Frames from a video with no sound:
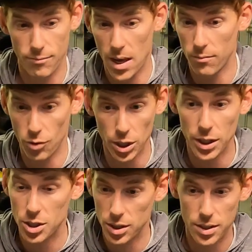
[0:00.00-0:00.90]
and
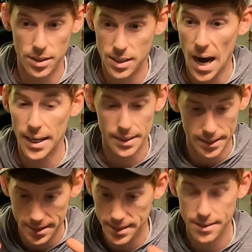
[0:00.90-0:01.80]
really just decided
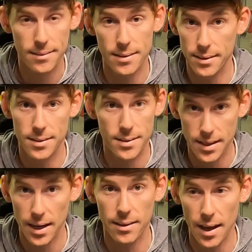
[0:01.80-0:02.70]
to
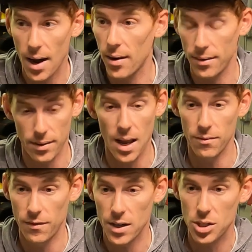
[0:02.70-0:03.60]
stick there
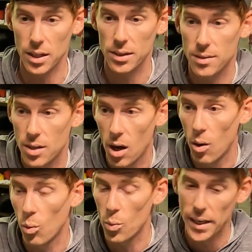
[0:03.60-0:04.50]
and fish it.
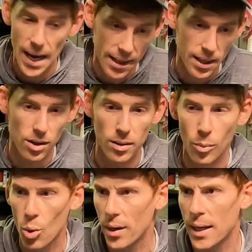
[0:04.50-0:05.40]
So when we got there in the
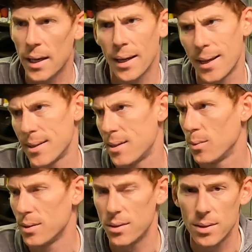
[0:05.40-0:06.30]
morning, I guess it
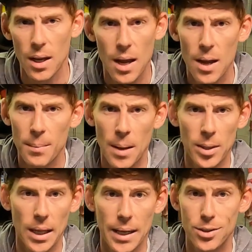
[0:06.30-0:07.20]
was
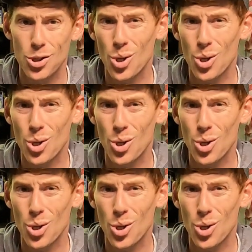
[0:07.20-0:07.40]
maybe like